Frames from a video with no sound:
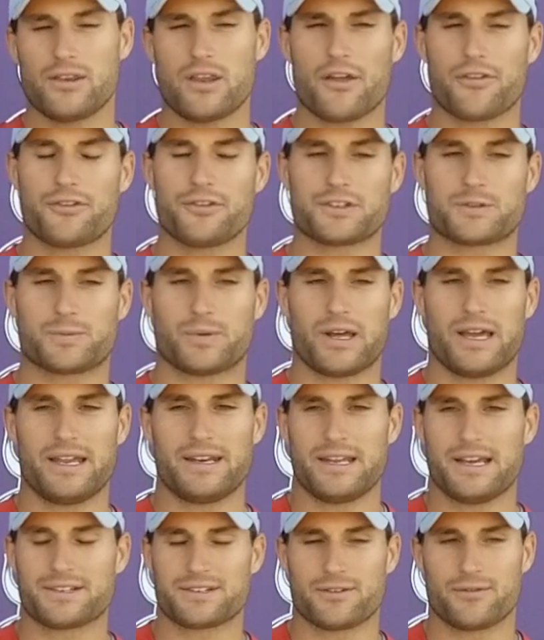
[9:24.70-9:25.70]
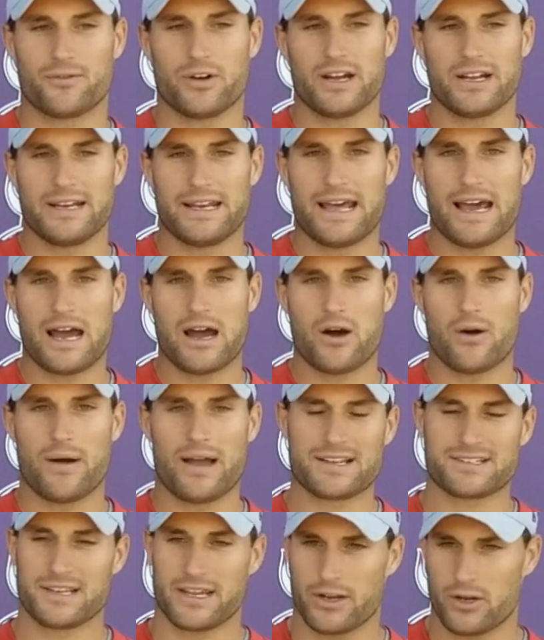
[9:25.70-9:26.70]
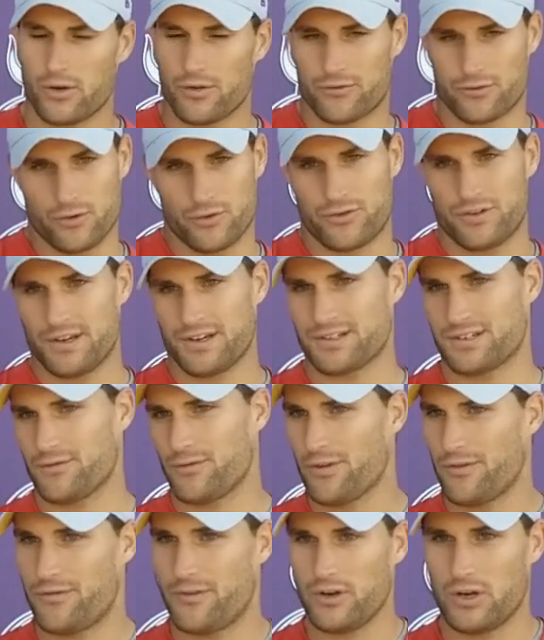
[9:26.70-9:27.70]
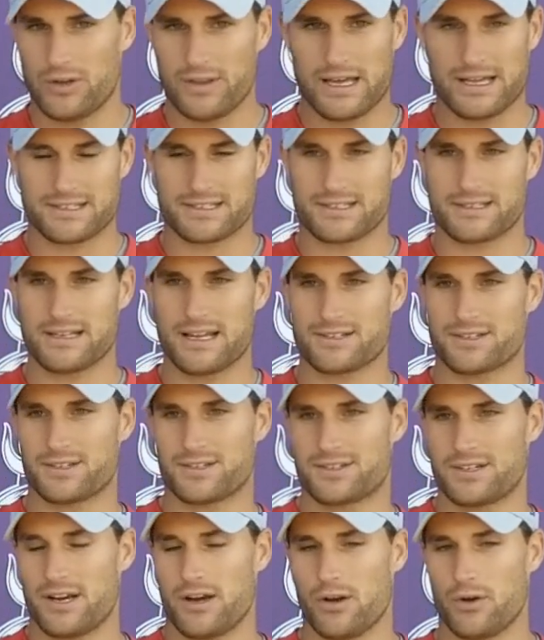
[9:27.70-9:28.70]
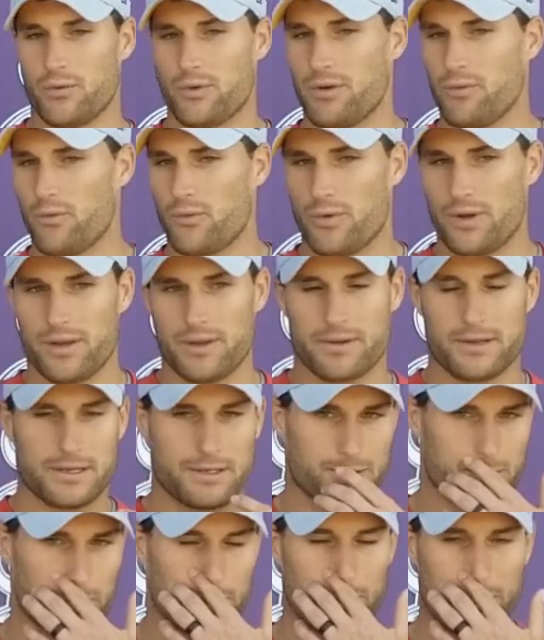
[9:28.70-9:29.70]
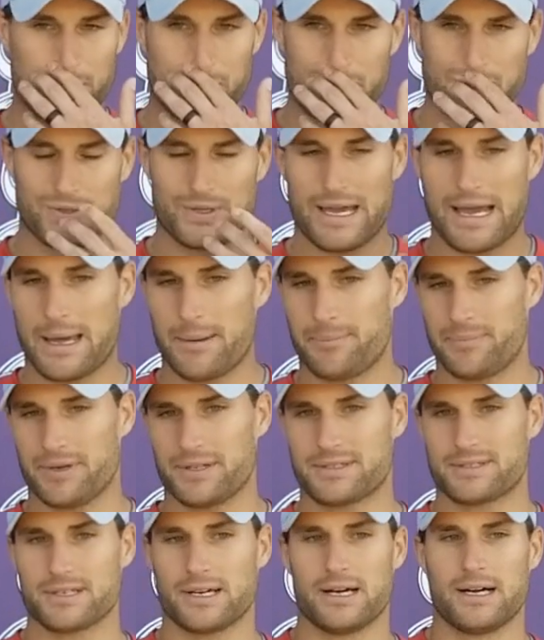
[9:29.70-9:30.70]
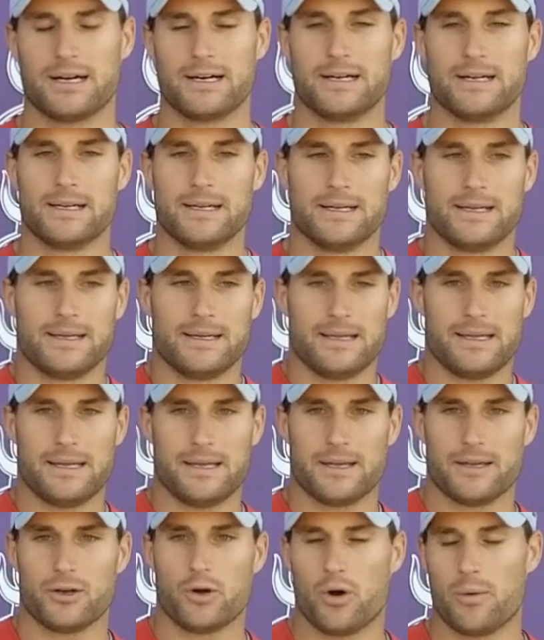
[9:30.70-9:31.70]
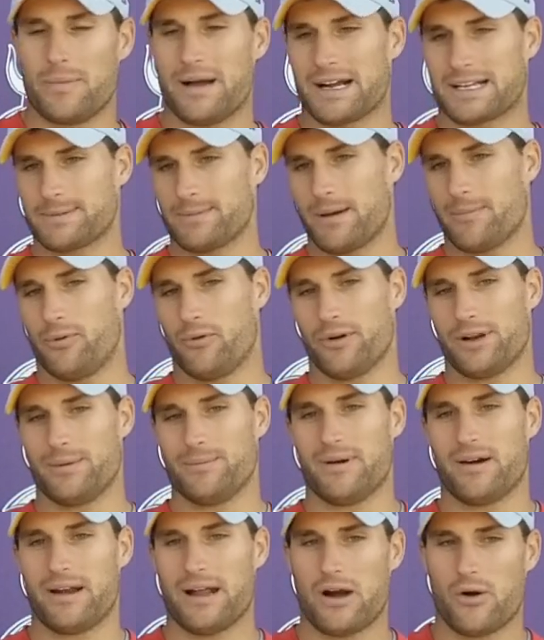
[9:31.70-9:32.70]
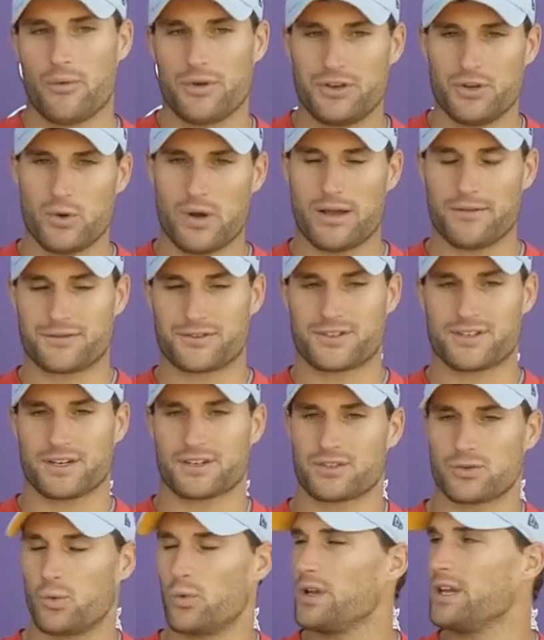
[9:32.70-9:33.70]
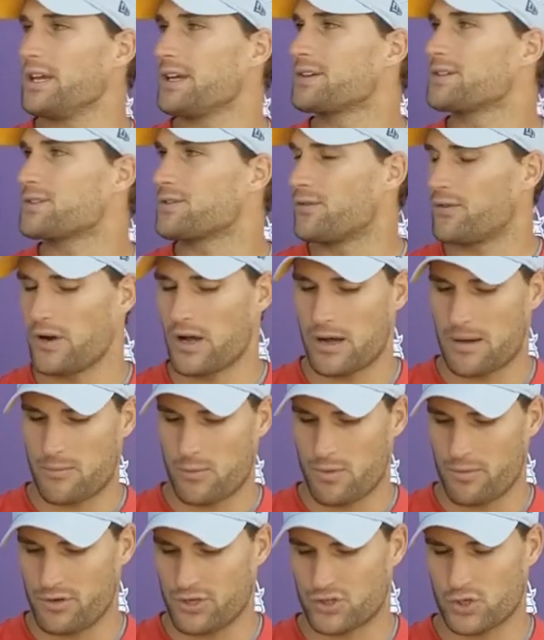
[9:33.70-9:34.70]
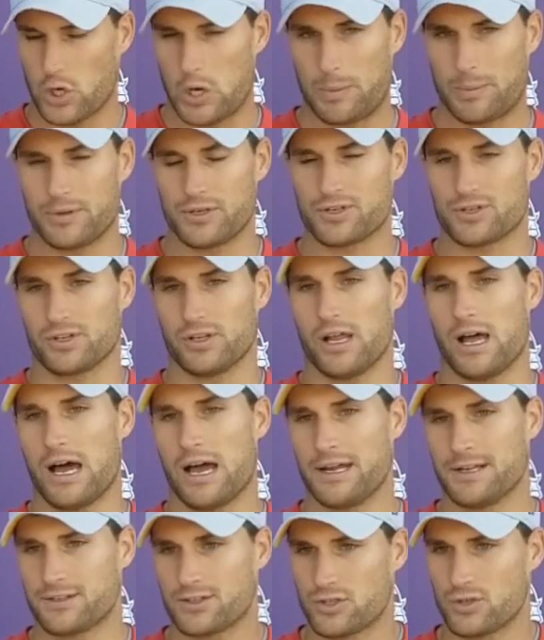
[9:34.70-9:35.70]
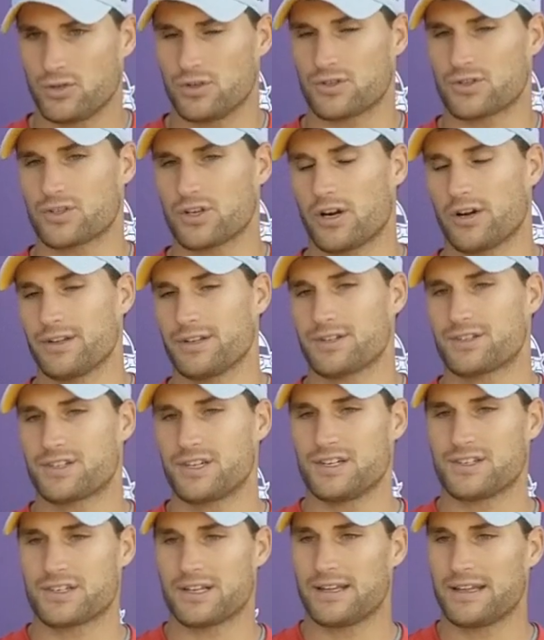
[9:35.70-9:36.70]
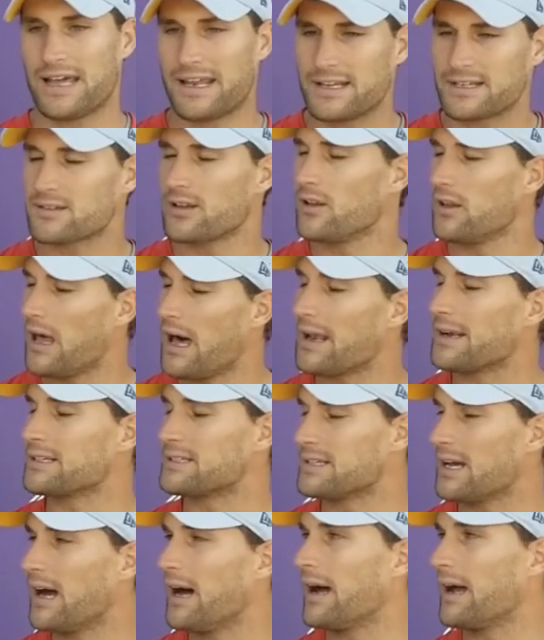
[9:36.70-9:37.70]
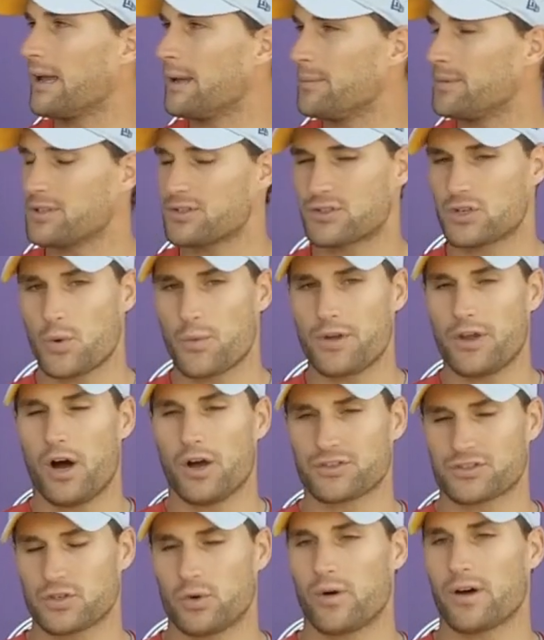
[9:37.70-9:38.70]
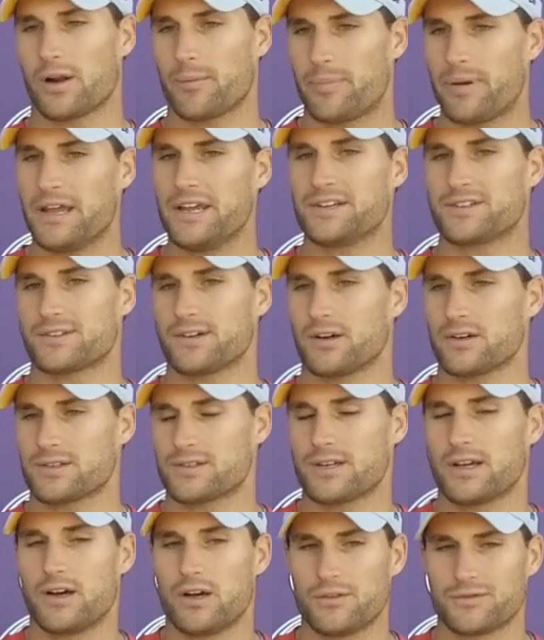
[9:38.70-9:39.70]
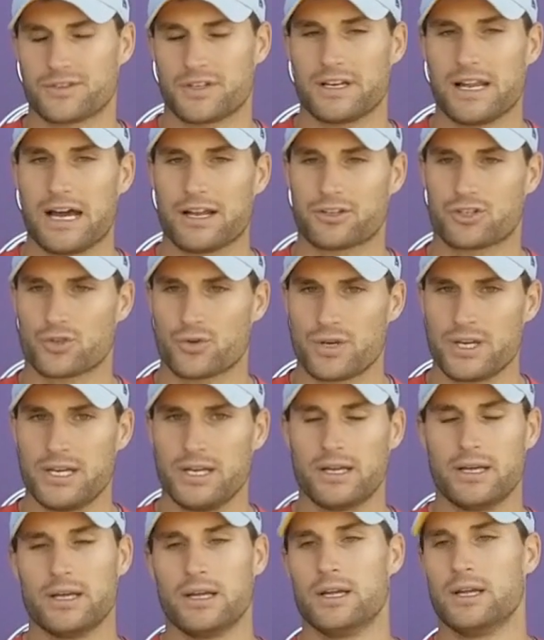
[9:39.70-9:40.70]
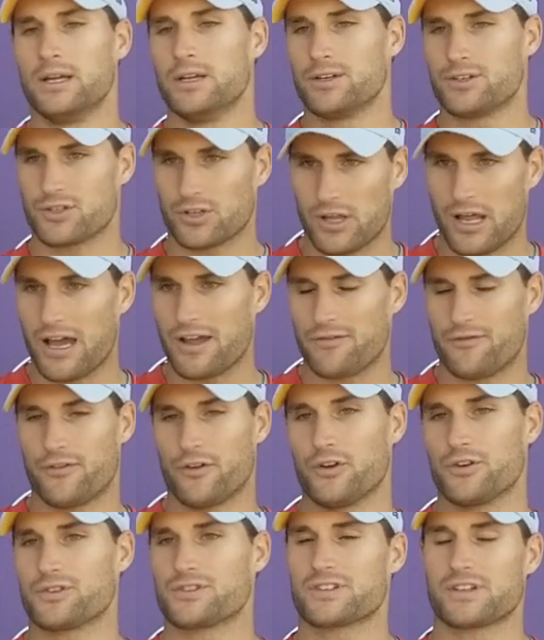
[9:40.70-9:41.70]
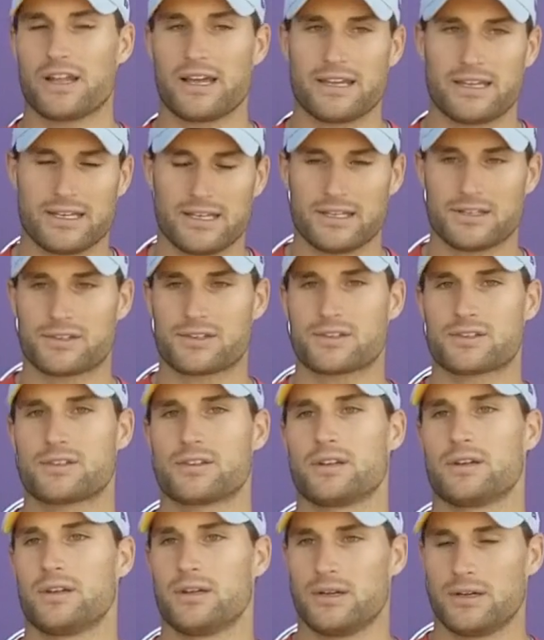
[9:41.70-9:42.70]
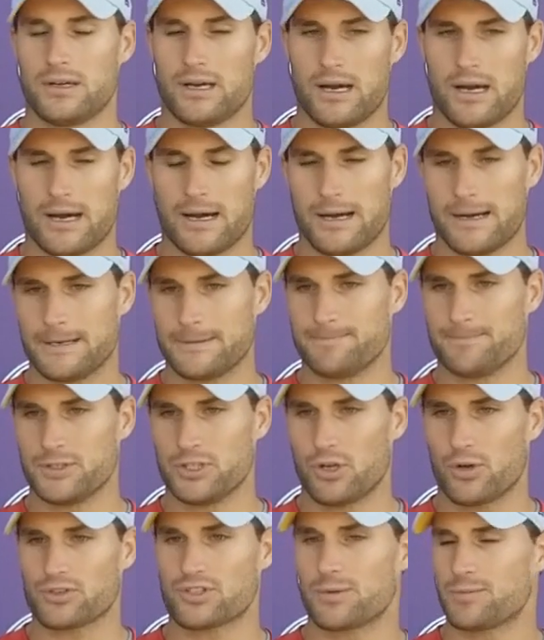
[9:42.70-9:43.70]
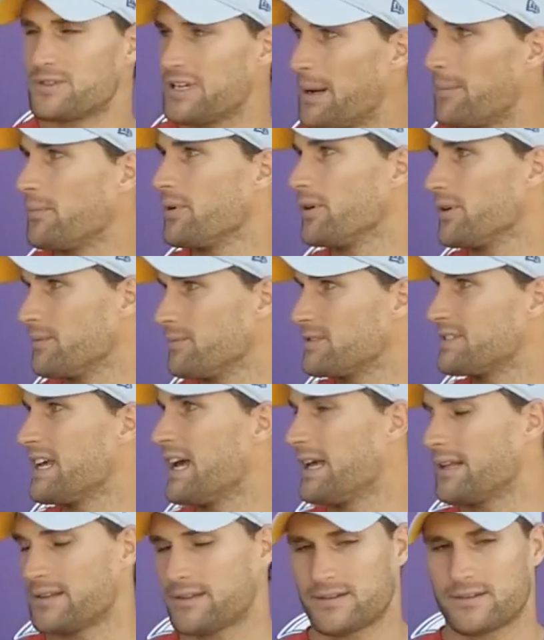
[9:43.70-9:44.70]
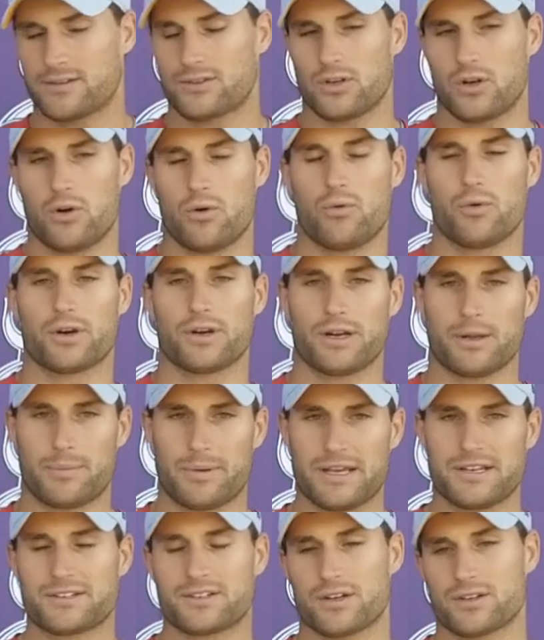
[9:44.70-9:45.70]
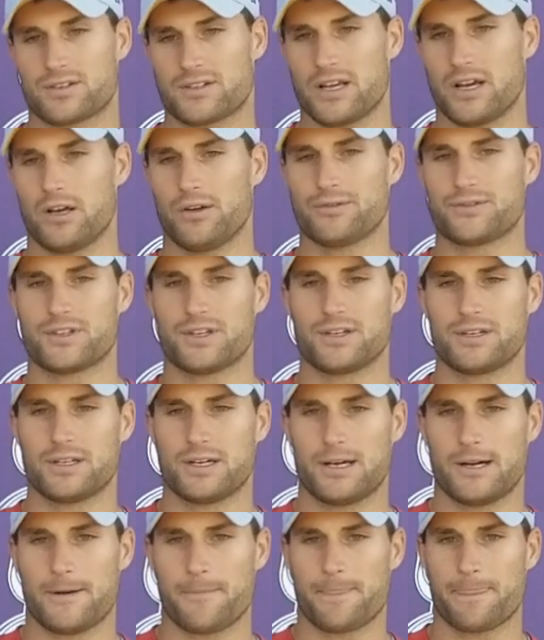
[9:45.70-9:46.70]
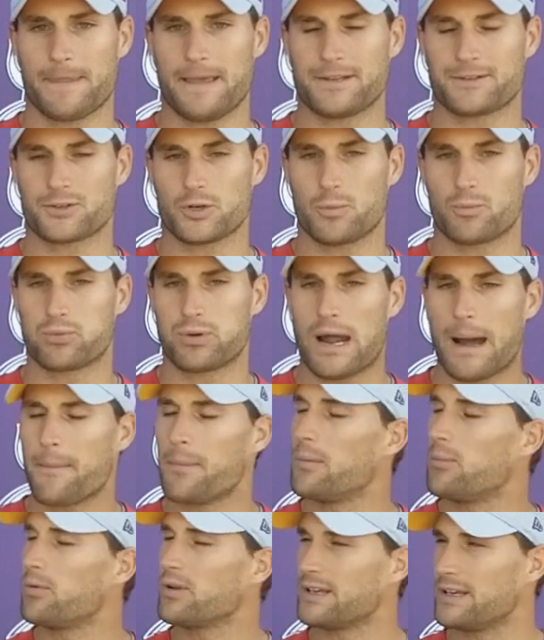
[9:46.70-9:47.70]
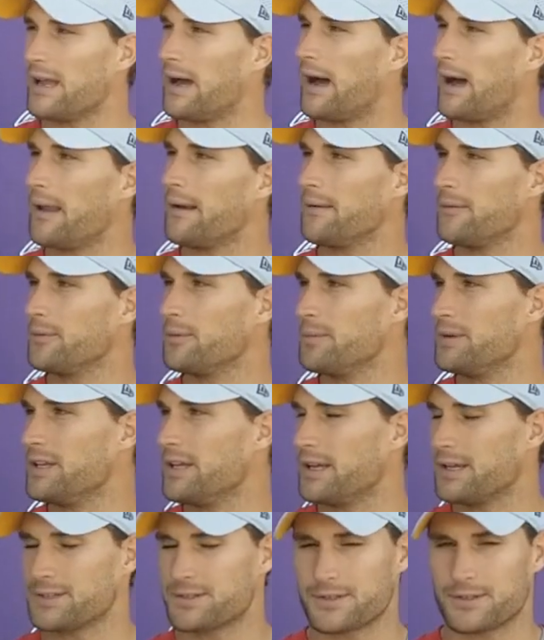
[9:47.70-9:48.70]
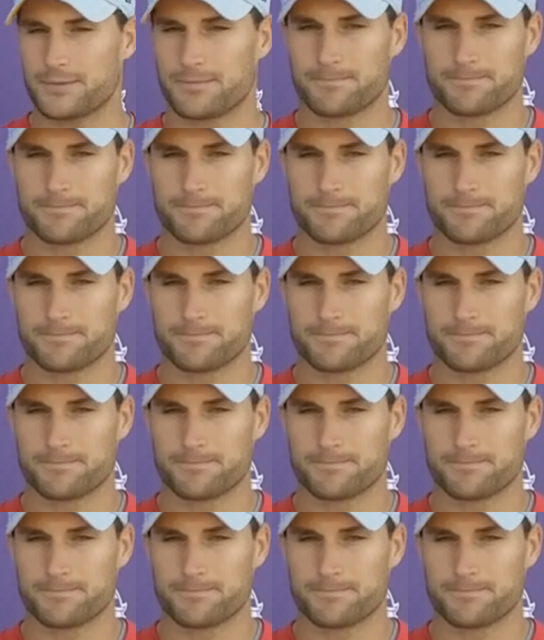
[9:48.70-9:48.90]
Nothing's planned as of right now. As I go through things, if we feel that's necessary, we can certainly do that. But going back to my point about how we do have 6 weeks from when we show up in July to the start of the season, that is a lot of time. And so we also want to pace ourselves and not treat July 1st like it's September 10th. So we're going to pace ourselves, and so probably not would be the answer.